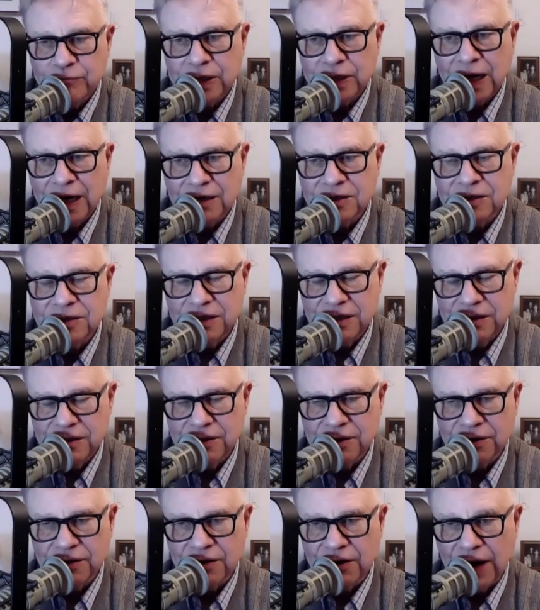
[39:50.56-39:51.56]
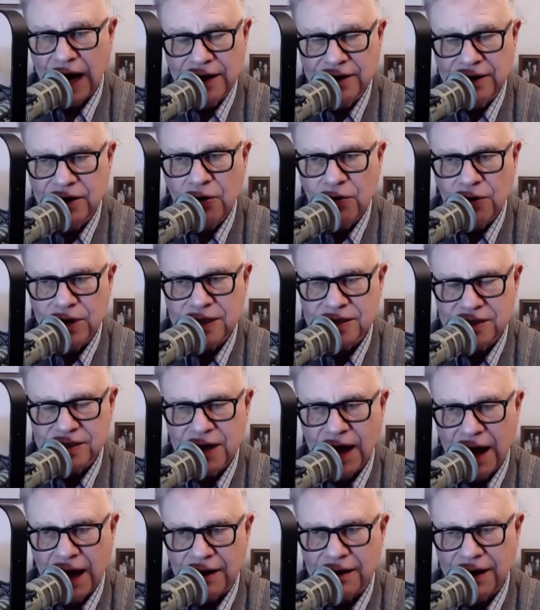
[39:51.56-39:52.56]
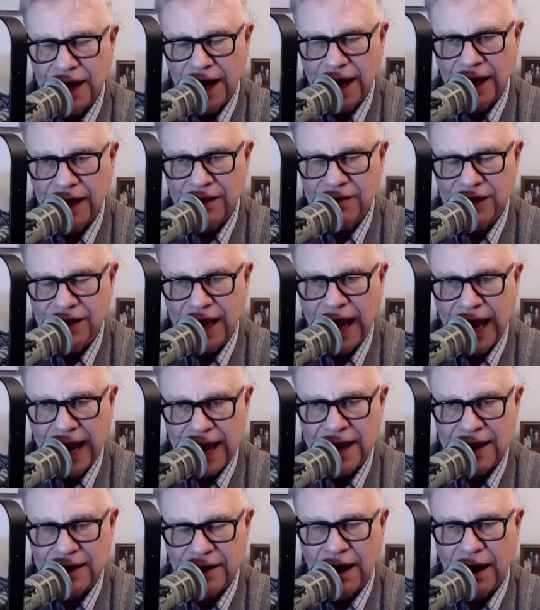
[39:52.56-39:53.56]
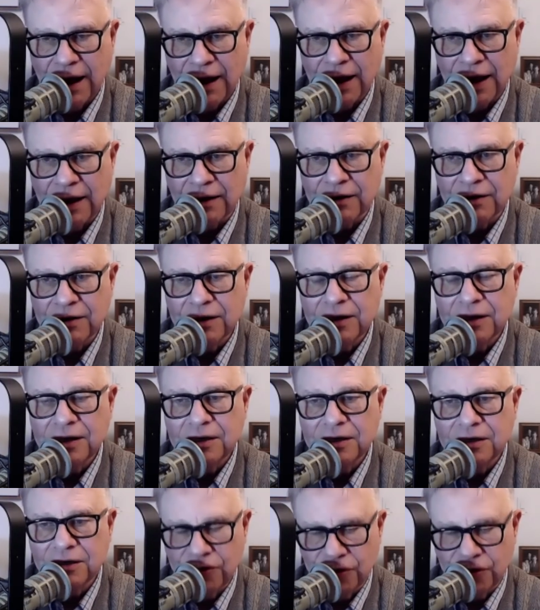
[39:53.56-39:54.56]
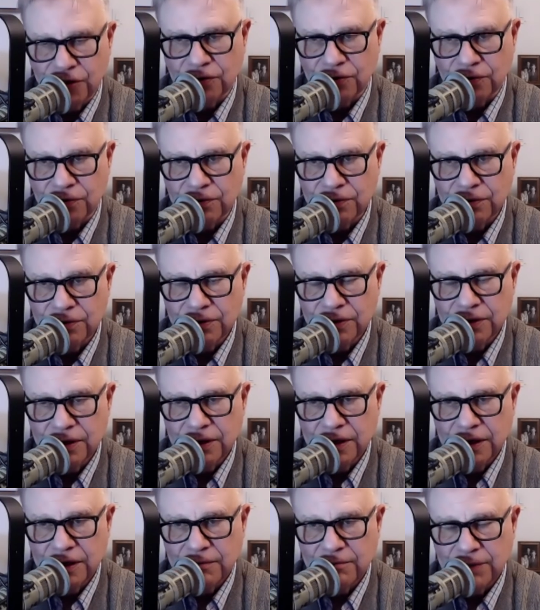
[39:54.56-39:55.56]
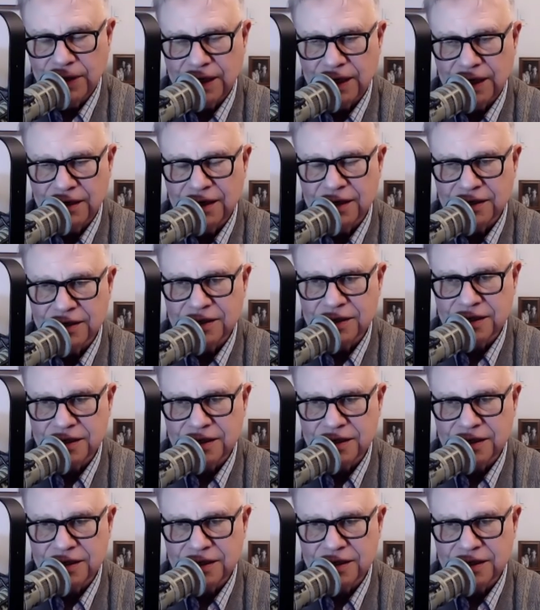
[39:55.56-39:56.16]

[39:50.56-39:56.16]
I see her. I know it's not the Anne I knew, but it is